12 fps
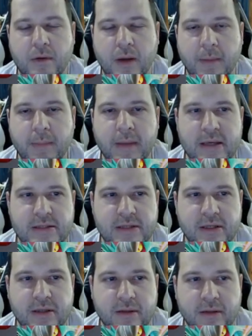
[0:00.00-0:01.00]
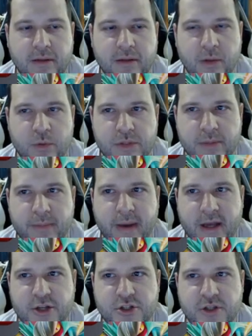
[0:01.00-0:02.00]
I'm guessing it was the
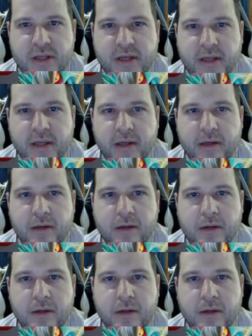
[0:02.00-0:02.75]
patch that they needed.